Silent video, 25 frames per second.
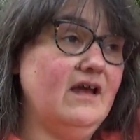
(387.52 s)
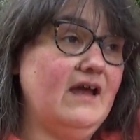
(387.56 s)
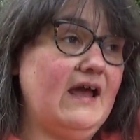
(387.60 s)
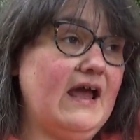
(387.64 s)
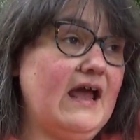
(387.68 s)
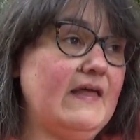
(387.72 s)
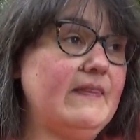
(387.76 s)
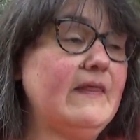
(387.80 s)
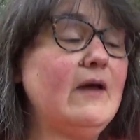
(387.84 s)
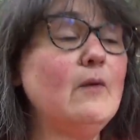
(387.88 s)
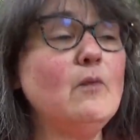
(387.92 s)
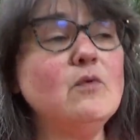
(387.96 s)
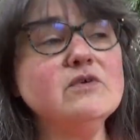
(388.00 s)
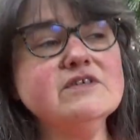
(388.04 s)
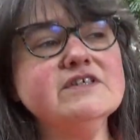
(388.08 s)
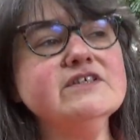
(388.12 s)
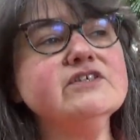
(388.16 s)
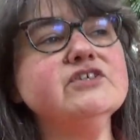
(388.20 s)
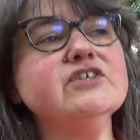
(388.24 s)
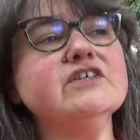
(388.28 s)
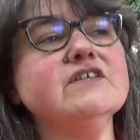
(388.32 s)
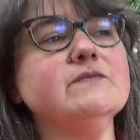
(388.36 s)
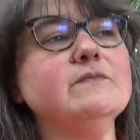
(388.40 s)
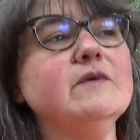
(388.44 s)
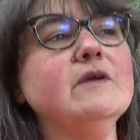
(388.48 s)
And that wasn't
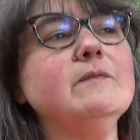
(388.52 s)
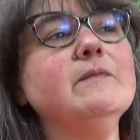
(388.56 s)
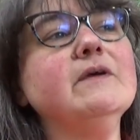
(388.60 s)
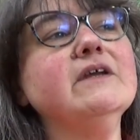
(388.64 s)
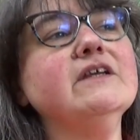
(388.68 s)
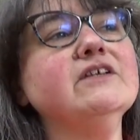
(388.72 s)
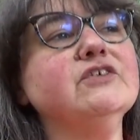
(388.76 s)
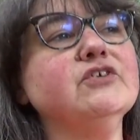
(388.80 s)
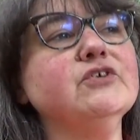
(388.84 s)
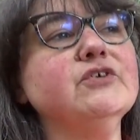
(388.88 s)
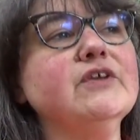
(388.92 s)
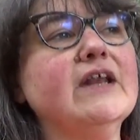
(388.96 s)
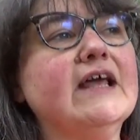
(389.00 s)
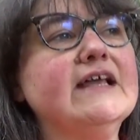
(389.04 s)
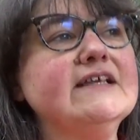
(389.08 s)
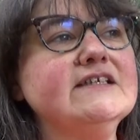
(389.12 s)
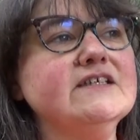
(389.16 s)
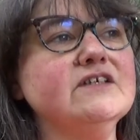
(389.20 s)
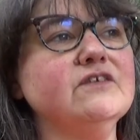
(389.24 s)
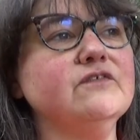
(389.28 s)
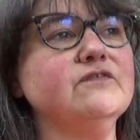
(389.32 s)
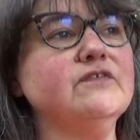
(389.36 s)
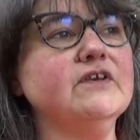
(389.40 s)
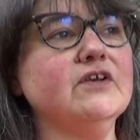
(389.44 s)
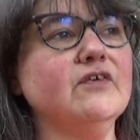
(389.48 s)
just me being too lazy
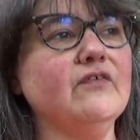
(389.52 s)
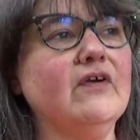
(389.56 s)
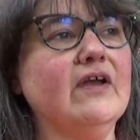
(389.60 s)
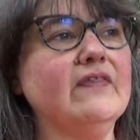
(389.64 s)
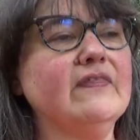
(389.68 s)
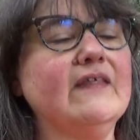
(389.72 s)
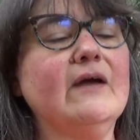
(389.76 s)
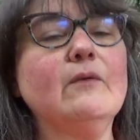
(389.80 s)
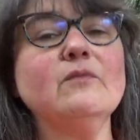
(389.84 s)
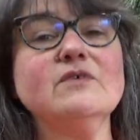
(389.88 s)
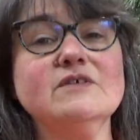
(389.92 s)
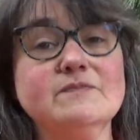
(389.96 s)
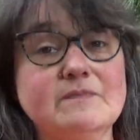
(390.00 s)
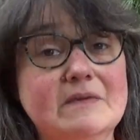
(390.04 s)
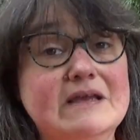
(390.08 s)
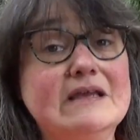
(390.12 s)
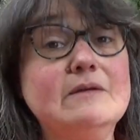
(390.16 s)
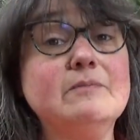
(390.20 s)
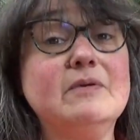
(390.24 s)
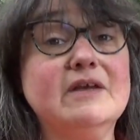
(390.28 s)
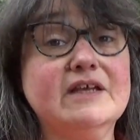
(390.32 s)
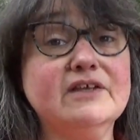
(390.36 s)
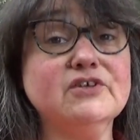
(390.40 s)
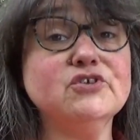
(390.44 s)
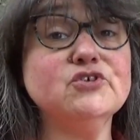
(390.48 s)
to figure out, that was me
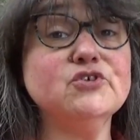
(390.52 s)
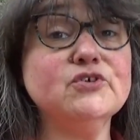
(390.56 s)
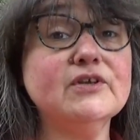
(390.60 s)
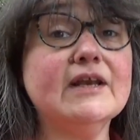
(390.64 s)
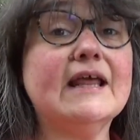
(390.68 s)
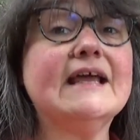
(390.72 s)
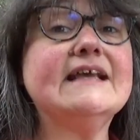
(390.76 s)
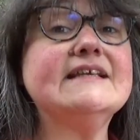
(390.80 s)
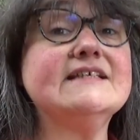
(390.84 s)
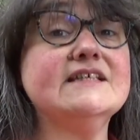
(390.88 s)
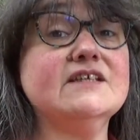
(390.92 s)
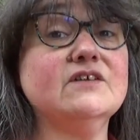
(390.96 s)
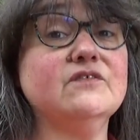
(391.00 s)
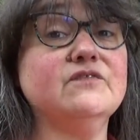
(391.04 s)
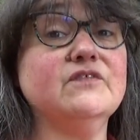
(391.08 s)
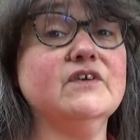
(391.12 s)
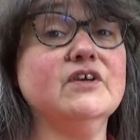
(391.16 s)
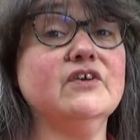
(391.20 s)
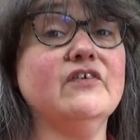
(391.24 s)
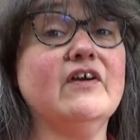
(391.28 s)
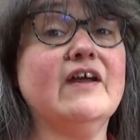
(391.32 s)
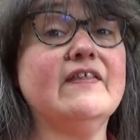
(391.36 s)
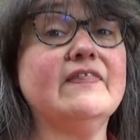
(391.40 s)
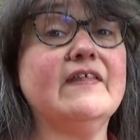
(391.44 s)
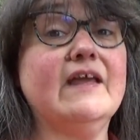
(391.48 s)
being too lazy to
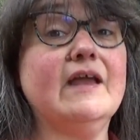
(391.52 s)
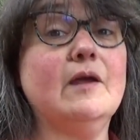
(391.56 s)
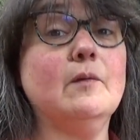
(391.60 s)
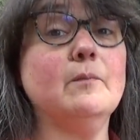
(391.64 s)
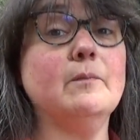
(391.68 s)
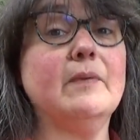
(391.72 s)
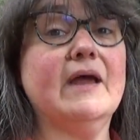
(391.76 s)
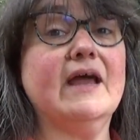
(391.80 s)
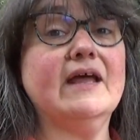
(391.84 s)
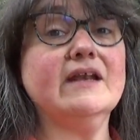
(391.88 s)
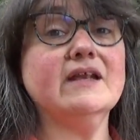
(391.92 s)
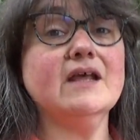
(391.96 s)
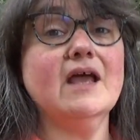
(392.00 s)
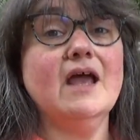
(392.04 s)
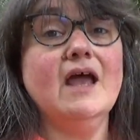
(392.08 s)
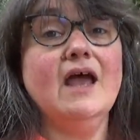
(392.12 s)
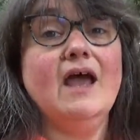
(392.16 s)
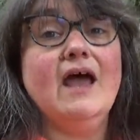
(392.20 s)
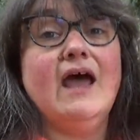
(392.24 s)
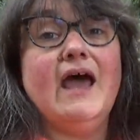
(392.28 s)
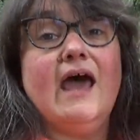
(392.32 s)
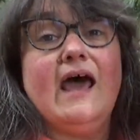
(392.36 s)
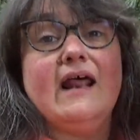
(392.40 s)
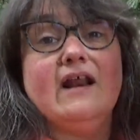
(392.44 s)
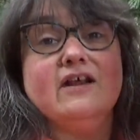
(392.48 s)
figure out the hemband.
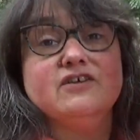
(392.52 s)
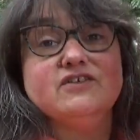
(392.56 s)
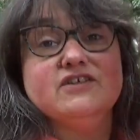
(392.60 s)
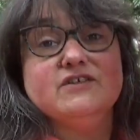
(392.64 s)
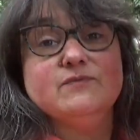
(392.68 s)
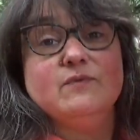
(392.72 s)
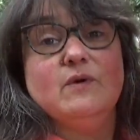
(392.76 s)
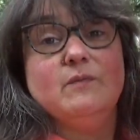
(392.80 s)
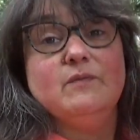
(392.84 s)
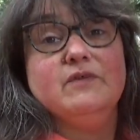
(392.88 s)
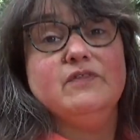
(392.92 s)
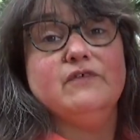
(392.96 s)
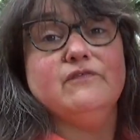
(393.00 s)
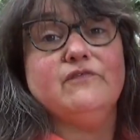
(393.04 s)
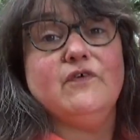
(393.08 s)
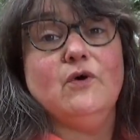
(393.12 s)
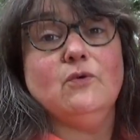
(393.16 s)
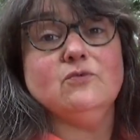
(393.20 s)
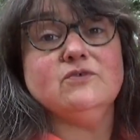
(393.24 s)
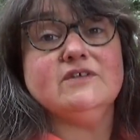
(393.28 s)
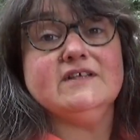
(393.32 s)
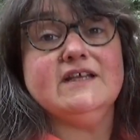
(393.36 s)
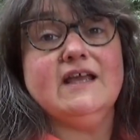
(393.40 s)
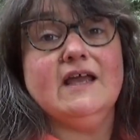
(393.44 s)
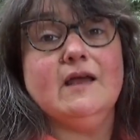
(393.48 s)
And I just went with the
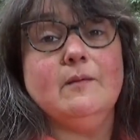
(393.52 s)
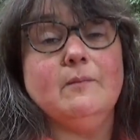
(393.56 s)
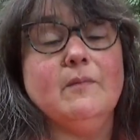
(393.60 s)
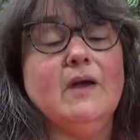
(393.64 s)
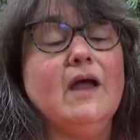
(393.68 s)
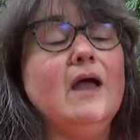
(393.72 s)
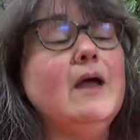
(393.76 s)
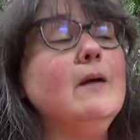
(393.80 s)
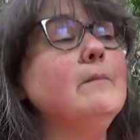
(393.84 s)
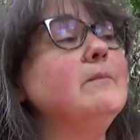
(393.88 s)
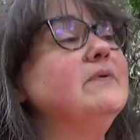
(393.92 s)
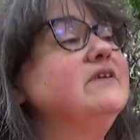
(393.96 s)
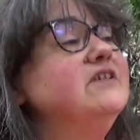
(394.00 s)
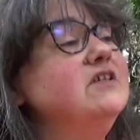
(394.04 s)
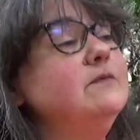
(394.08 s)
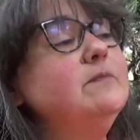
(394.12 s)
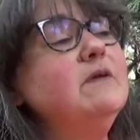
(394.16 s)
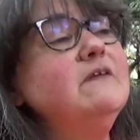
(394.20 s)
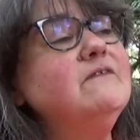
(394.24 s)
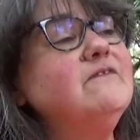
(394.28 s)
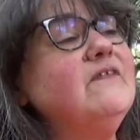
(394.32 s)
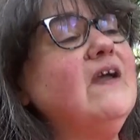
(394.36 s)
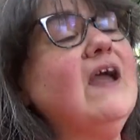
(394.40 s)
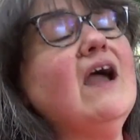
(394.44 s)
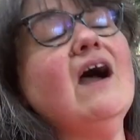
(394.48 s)
folded hem. But to be
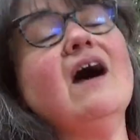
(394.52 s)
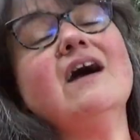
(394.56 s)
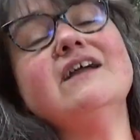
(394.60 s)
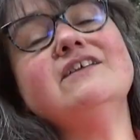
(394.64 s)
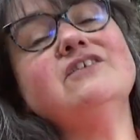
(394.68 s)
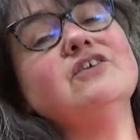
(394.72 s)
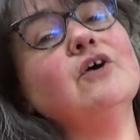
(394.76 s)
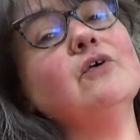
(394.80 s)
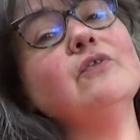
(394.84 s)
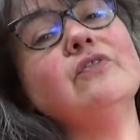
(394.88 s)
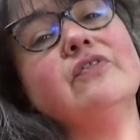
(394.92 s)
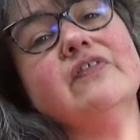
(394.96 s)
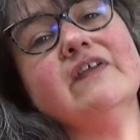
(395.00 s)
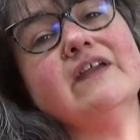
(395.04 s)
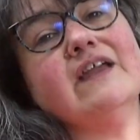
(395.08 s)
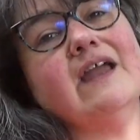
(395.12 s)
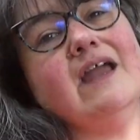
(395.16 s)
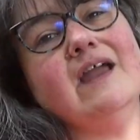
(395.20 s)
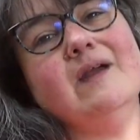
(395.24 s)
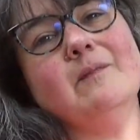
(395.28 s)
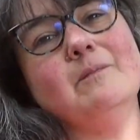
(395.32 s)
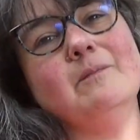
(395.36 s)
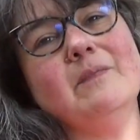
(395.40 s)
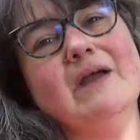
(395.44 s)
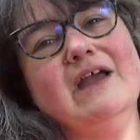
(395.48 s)
fair, I don't think a
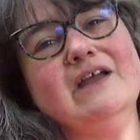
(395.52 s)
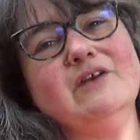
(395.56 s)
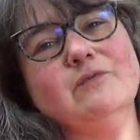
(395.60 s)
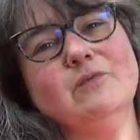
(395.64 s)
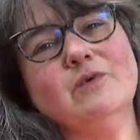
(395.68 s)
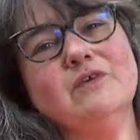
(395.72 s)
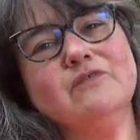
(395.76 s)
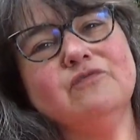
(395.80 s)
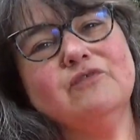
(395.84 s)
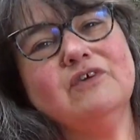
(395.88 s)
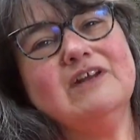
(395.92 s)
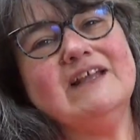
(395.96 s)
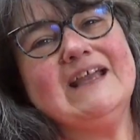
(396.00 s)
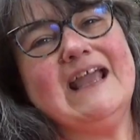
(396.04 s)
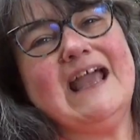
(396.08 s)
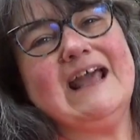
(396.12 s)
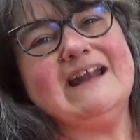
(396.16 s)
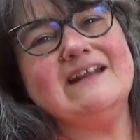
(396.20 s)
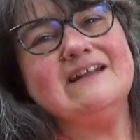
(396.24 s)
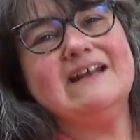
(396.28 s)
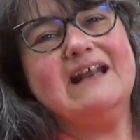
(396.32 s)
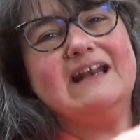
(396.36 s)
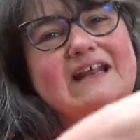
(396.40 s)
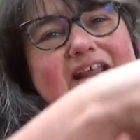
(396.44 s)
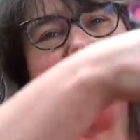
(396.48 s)
hemband would have really
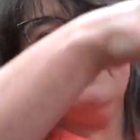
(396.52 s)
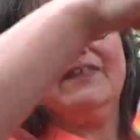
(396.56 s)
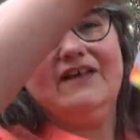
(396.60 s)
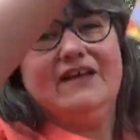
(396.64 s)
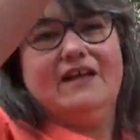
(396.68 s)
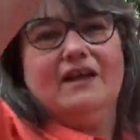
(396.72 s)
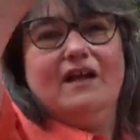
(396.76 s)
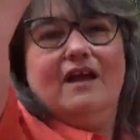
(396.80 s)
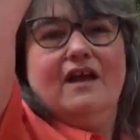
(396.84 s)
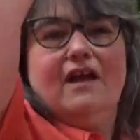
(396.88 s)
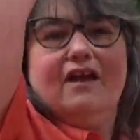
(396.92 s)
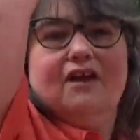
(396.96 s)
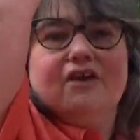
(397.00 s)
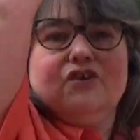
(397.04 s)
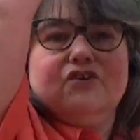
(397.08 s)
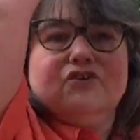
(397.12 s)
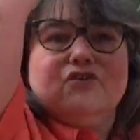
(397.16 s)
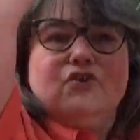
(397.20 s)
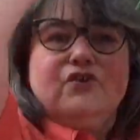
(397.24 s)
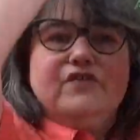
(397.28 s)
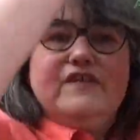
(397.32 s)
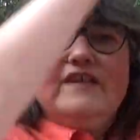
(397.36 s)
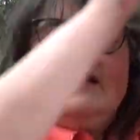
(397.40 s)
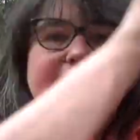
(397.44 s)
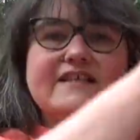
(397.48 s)
added anything
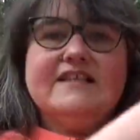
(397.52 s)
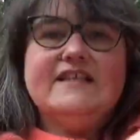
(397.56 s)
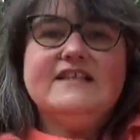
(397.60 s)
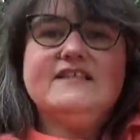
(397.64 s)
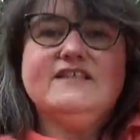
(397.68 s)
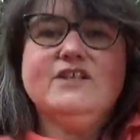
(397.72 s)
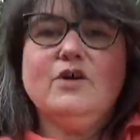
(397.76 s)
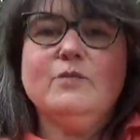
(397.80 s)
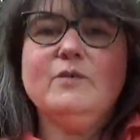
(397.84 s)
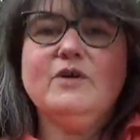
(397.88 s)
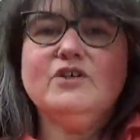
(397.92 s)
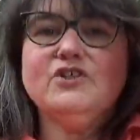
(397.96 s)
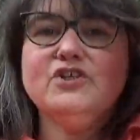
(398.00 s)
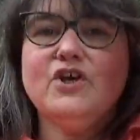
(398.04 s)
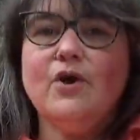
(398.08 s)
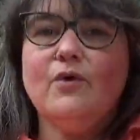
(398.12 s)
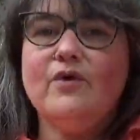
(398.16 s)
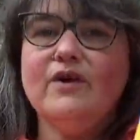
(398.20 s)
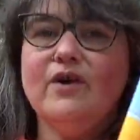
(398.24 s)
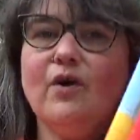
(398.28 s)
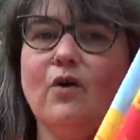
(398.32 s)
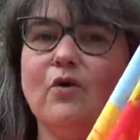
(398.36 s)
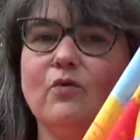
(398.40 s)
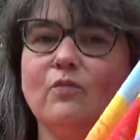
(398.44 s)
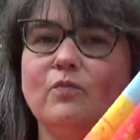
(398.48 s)
to this. There's so much
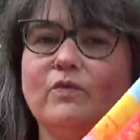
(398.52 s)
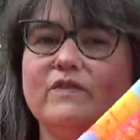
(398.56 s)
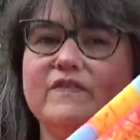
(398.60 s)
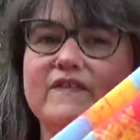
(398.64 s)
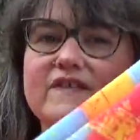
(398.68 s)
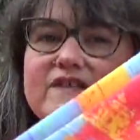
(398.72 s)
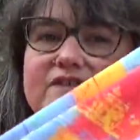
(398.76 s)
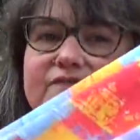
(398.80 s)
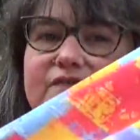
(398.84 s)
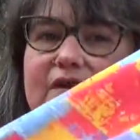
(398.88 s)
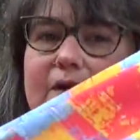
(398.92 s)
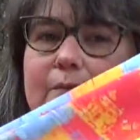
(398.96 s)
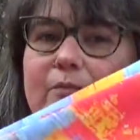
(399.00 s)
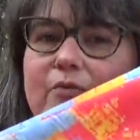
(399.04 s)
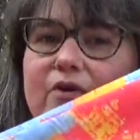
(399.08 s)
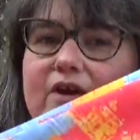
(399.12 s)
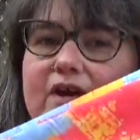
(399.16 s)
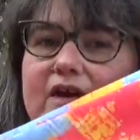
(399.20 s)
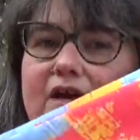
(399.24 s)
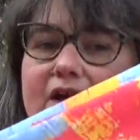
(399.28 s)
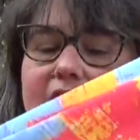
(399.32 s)
going on with this fabric.